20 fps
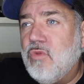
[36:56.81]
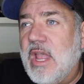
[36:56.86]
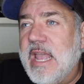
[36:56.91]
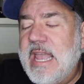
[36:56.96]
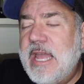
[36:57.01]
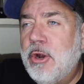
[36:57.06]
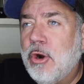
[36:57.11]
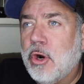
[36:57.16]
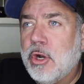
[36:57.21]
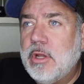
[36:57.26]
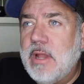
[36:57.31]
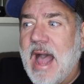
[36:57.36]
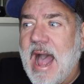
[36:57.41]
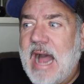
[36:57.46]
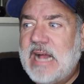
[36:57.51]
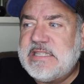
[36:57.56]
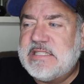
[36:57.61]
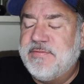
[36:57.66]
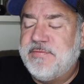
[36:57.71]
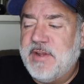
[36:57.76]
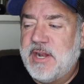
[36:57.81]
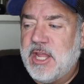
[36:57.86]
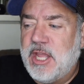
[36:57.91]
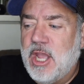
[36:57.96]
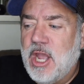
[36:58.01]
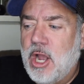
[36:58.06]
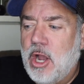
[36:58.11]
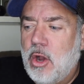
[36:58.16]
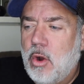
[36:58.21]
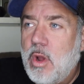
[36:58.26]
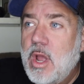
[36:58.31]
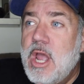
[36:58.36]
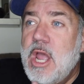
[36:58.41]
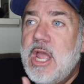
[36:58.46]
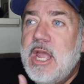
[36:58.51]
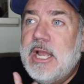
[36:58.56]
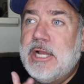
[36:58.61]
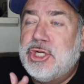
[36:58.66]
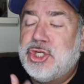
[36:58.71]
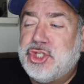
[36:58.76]
in her last video,
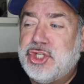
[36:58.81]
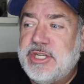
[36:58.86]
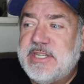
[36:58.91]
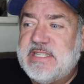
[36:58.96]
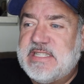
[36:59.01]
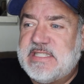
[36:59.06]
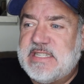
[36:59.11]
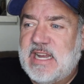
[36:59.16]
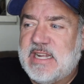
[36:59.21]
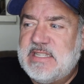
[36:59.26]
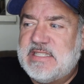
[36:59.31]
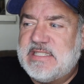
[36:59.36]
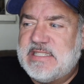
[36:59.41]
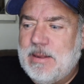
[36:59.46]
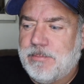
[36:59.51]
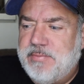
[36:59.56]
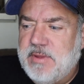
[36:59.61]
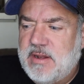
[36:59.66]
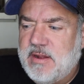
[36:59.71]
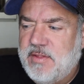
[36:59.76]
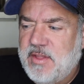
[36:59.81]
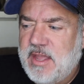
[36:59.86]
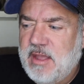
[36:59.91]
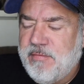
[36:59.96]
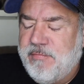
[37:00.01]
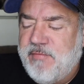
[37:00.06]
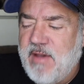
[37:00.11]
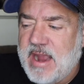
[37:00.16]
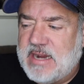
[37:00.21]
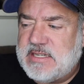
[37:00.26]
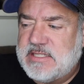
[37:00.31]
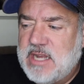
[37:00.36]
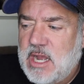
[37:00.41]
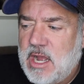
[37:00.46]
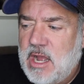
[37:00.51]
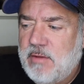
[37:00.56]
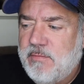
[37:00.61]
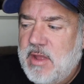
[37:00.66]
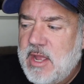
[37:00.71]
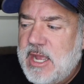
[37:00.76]
she said something to the effect
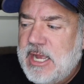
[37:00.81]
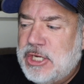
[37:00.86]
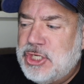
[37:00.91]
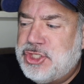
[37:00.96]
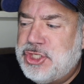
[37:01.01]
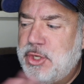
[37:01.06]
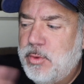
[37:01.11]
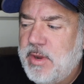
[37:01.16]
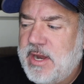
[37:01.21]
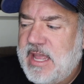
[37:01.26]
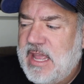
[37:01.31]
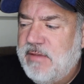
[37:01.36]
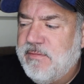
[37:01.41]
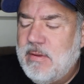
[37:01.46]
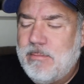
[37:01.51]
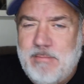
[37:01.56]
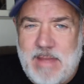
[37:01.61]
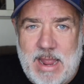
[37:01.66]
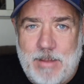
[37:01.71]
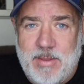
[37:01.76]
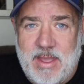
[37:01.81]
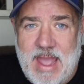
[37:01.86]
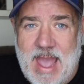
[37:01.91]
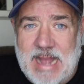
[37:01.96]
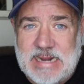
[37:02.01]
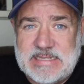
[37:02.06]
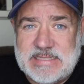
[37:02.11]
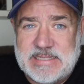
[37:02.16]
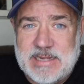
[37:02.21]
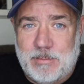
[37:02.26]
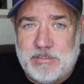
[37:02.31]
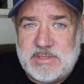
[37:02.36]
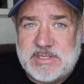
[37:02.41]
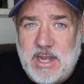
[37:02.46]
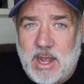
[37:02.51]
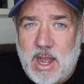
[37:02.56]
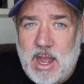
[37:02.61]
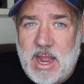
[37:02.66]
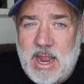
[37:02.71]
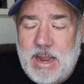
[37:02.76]
of she would even maybe at some
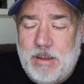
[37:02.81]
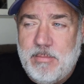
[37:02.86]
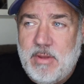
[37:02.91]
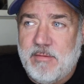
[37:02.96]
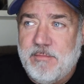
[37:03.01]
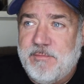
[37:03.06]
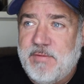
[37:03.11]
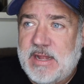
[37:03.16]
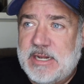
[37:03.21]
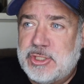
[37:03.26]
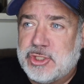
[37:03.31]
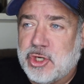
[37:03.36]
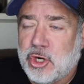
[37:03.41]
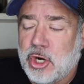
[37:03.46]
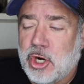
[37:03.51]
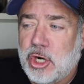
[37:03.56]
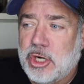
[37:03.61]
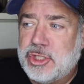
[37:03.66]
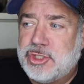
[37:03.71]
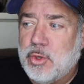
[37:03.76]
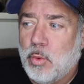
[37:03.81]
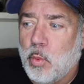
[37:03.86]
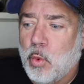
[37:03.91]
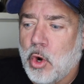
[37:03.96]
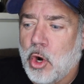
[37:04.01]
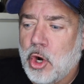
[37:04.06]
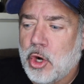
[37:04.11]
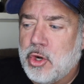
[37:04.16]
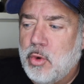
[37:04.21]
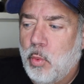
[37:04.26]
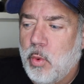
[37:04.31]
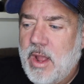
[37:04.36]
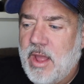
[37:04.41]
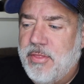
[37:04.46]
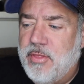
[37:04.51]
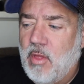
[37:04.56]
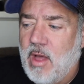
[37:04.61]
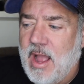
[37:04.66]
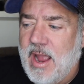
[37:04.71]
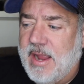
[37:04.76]
time venture to work
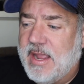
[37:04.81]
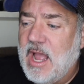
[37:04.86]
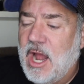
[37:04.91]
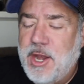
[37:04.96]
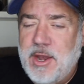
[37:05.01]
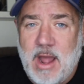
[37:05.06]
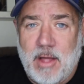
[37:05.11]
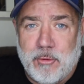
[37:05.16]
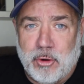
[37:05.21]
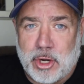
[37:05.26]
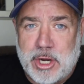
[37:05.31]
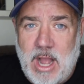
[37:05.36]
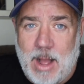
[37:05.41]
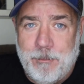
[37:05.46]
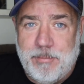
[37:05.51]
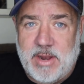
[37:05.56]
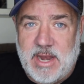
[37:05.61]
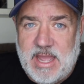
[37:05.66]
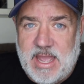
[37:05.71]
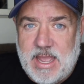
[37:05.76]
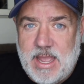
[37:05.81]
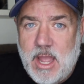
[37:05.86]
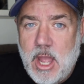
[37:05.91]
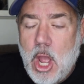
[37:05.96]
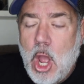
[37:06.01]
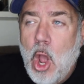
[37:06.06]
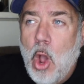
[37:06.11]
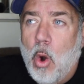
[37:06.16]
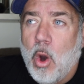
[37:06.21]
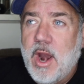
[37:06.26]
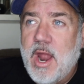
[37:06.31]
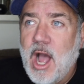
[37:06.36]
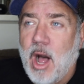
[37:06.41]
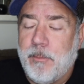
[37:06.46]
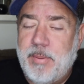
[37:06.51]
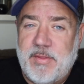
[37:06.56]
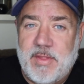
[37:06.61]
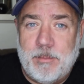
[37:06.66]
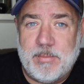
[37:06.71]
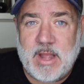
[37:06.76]
with like another company on
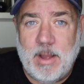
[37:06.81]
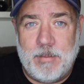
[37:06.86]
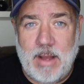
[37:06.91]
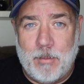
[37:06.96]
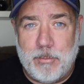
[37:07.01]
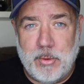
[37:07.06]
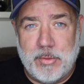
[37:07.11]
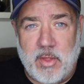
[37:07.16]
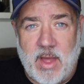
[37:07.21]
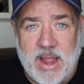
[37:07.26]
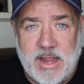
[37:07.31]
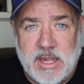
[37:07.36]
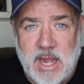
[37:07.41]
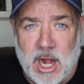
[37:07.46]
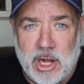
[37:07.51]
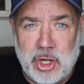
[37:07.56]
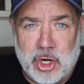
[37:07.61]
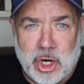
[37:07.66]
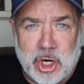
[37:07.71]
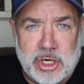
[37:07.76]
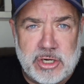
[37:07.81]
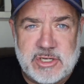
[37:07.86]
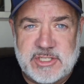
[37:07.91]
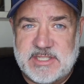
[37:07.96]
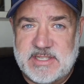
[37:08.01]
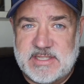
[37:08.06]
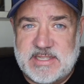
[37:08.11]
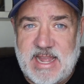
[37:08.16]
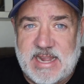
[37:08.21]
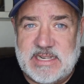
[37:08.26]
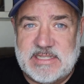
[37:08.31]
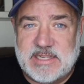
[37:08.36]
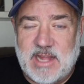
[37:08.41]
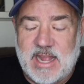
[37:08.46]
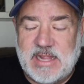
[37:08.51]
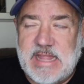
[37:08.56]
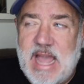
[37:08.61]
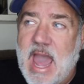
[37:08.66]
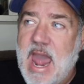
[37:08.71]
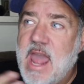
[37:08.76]
helping them come up with like colors and things
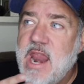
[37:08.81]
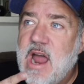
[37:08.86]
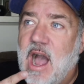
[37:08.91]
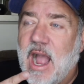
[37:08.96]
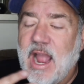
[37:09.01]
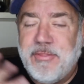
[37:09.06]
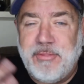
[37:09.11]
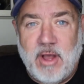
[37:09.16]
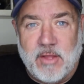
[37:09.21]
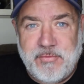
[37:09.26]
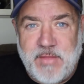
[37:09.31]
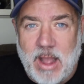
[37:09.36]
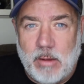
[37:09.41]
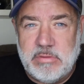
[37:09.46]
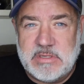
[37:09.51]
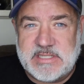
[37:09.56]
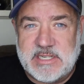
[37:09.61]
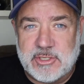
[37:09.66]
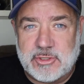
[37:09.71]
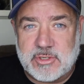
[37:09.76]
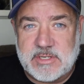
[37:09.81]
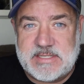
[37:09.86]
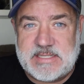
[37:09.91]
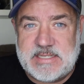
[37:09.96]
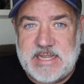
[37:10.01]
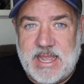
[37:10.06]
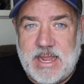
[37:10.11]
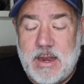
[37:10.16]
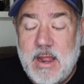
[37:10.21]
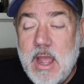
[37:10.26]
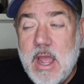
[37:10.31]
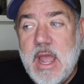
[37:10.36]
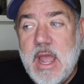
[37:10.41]
like that. And I thought that was interesting